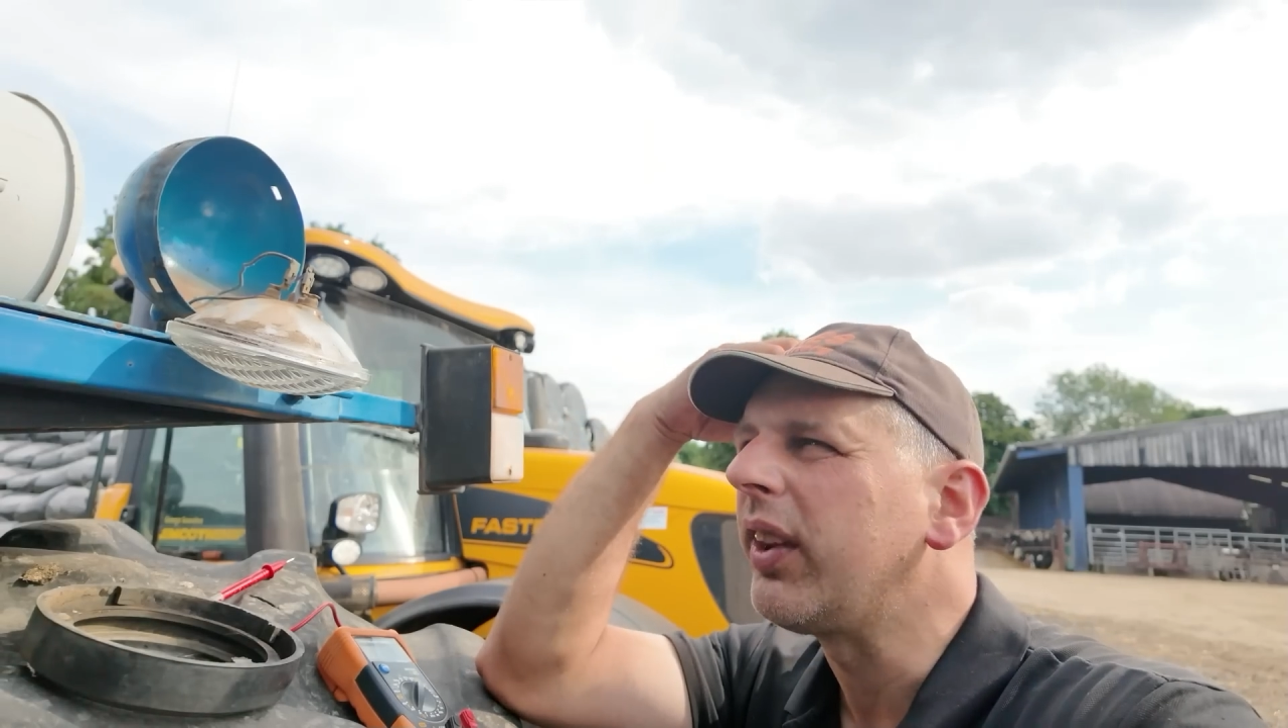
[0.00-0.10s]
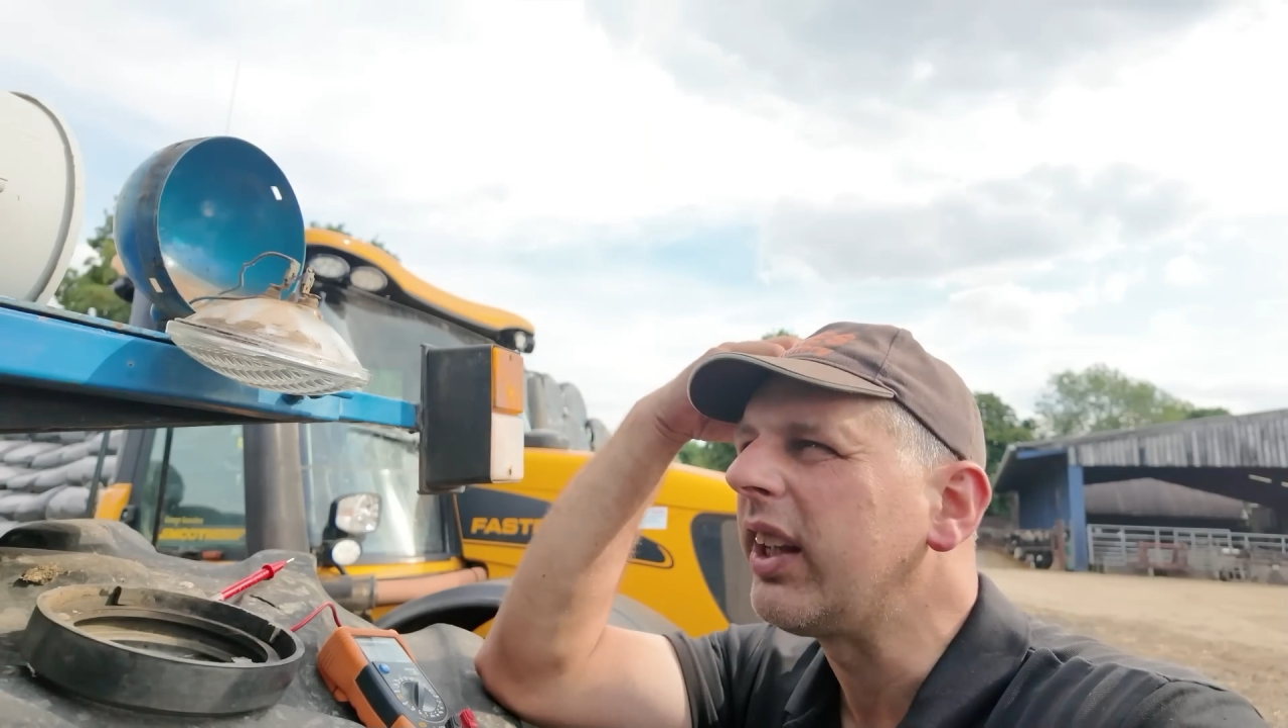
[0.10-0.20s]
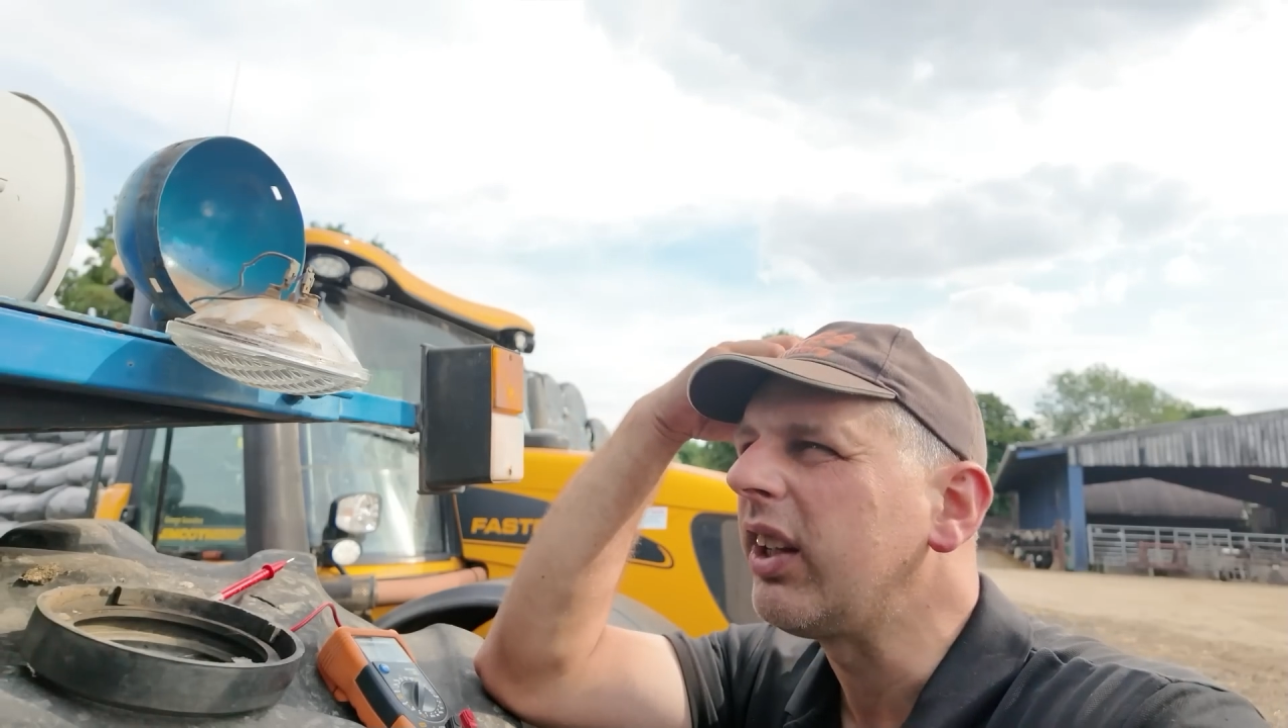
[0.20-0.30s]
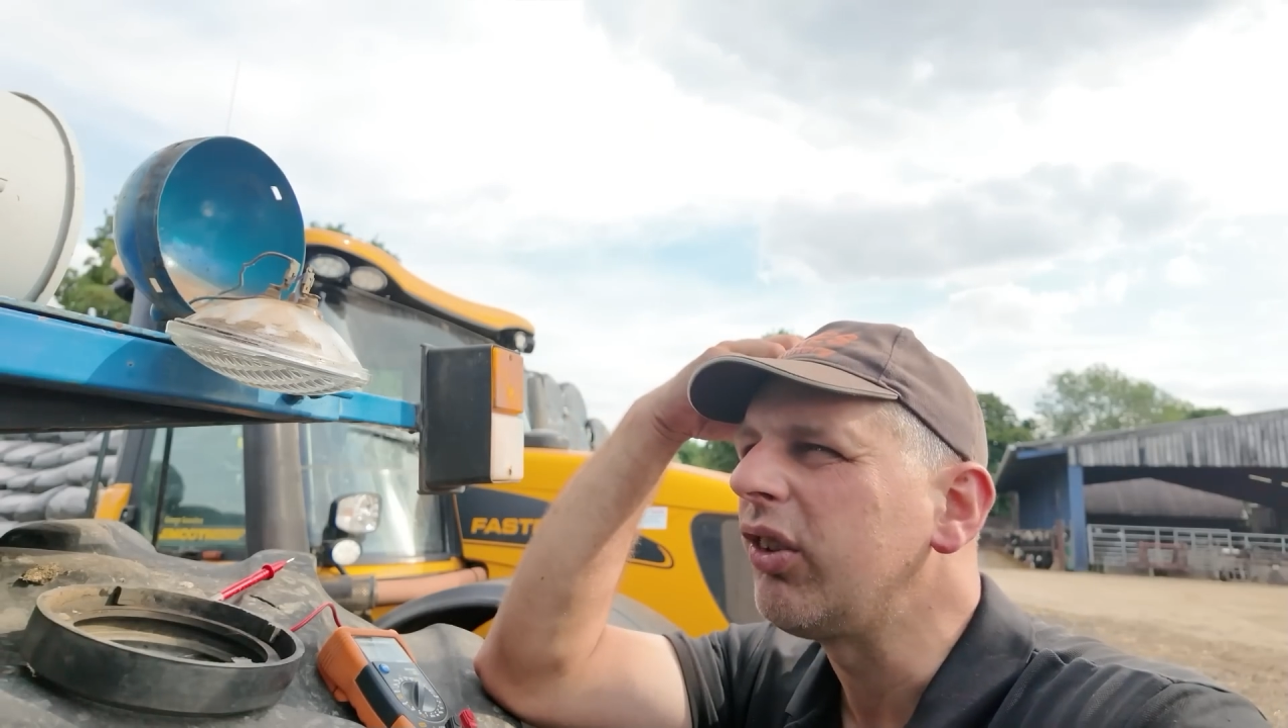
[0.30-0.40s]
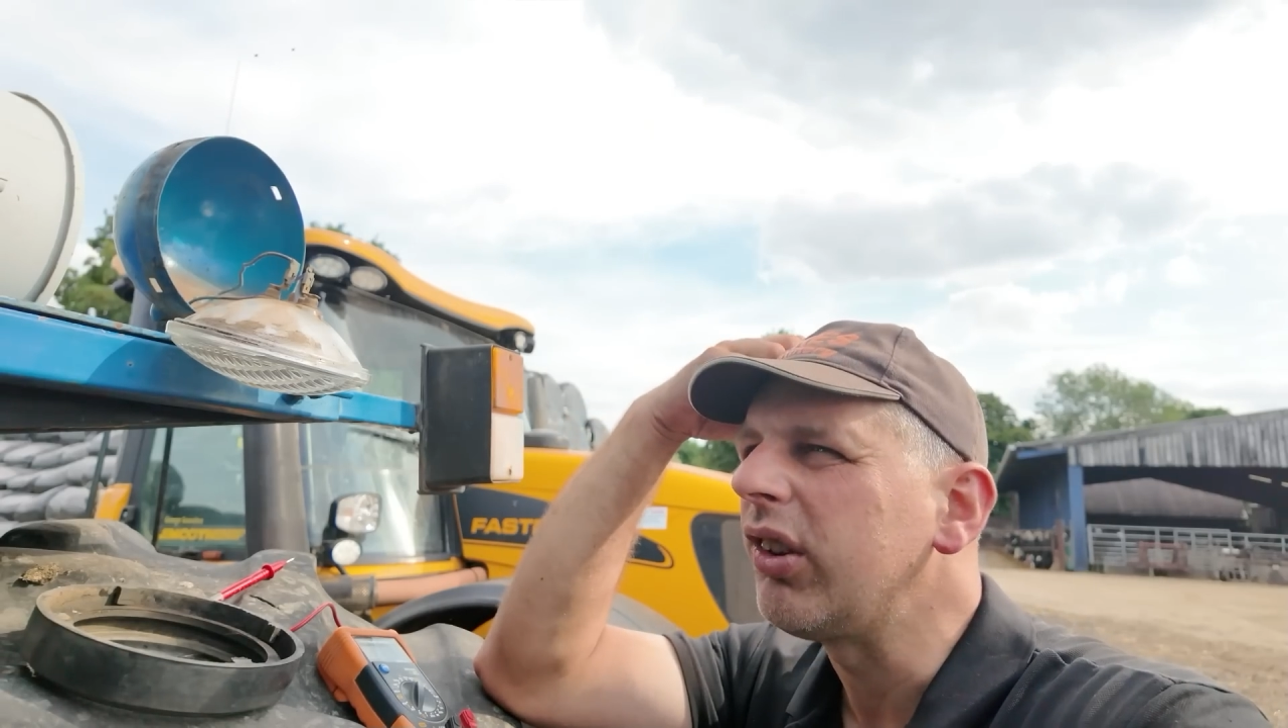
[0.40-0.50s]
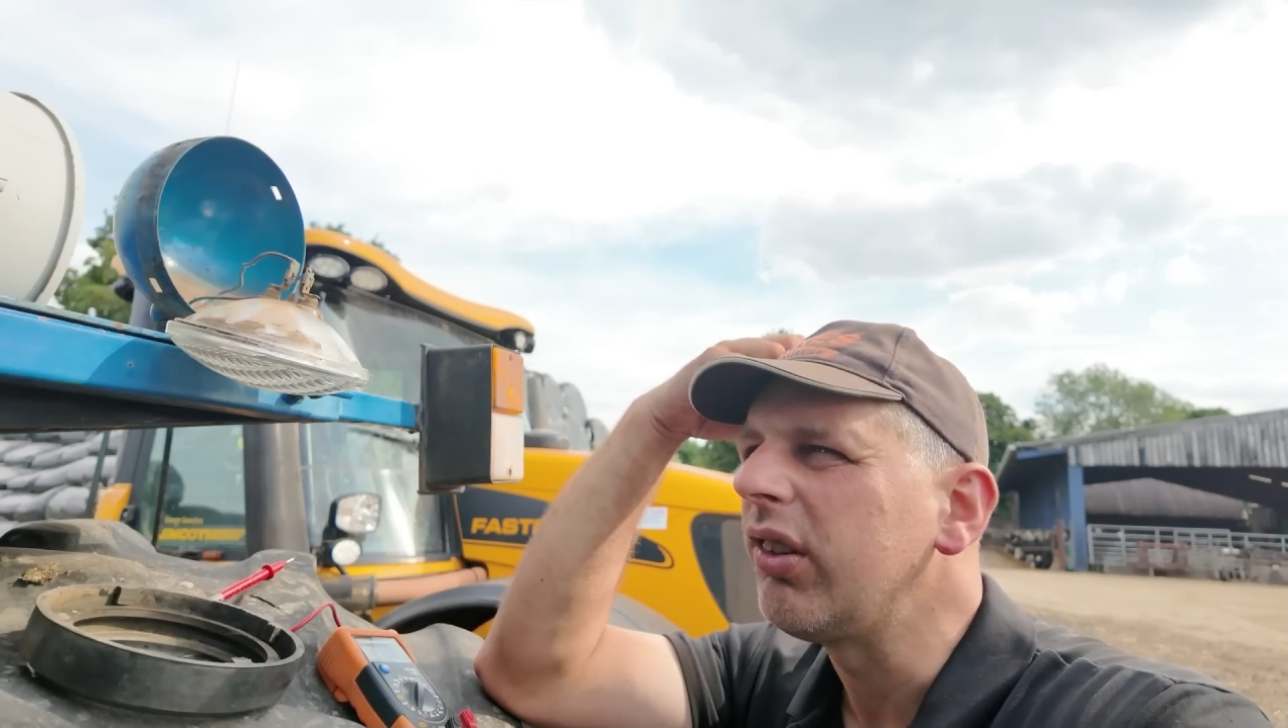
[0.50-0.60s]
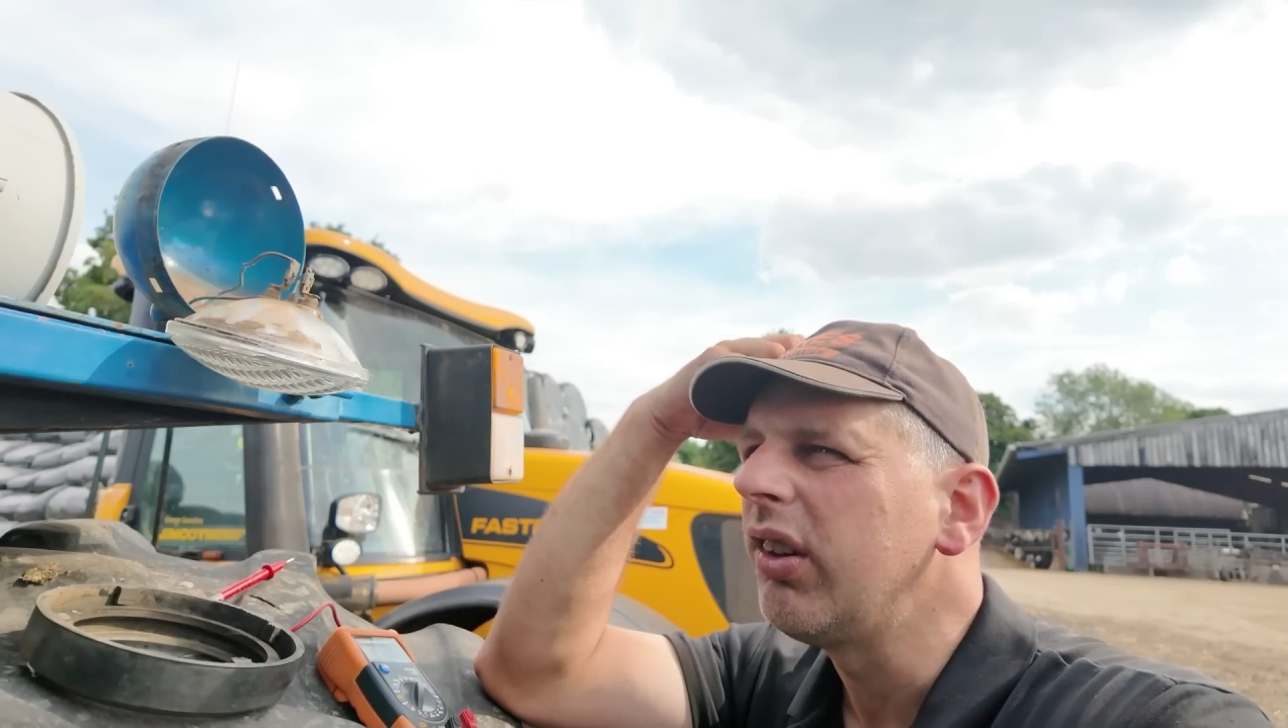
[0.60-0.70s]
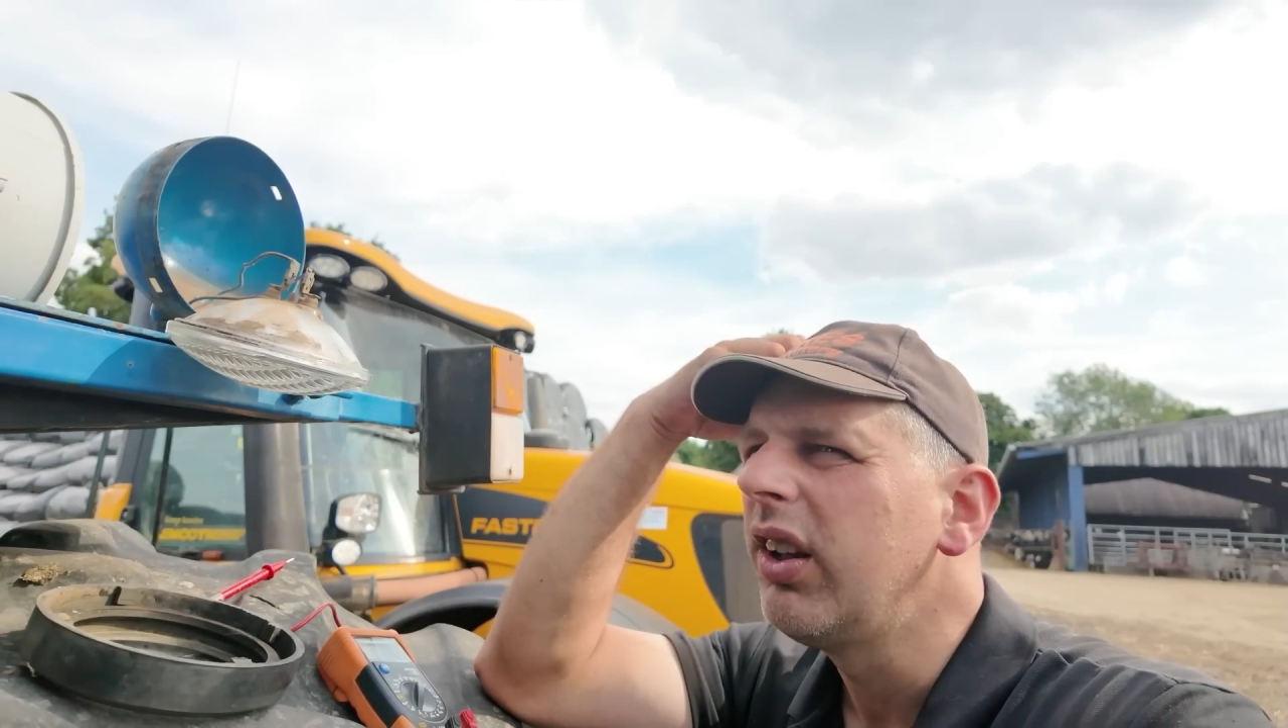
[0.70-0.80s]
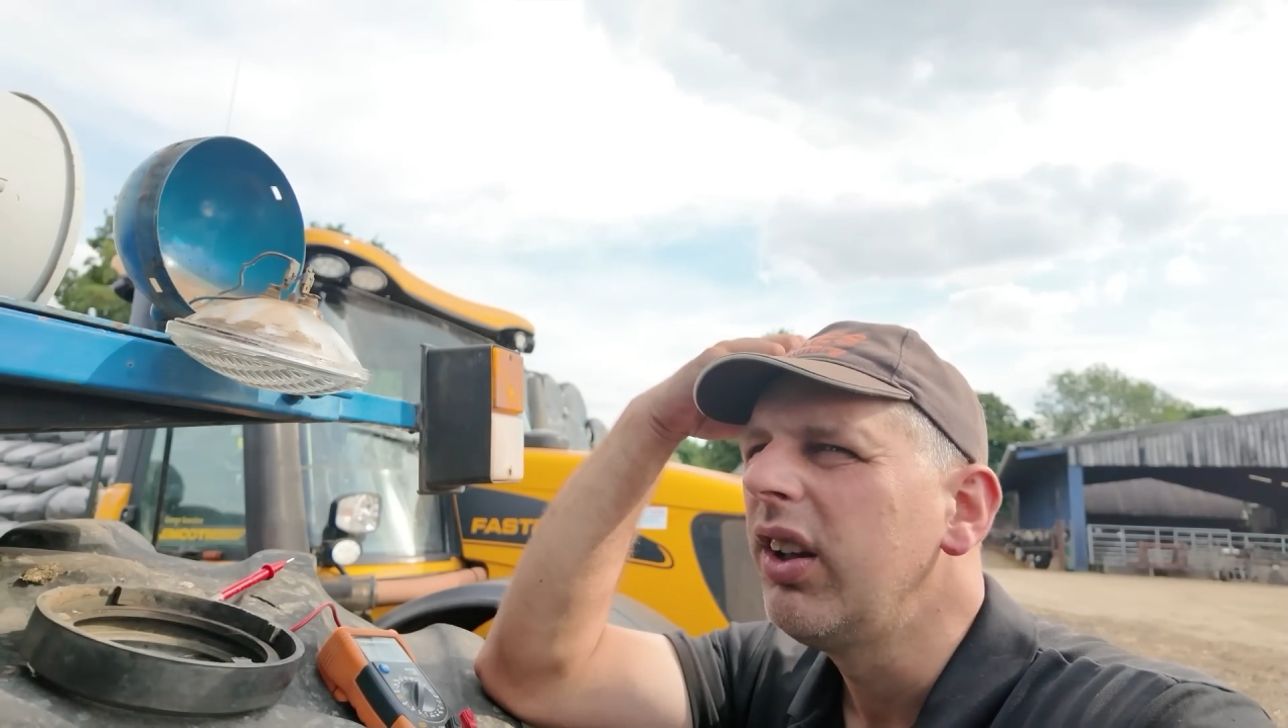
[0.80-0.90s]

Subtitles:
the ignition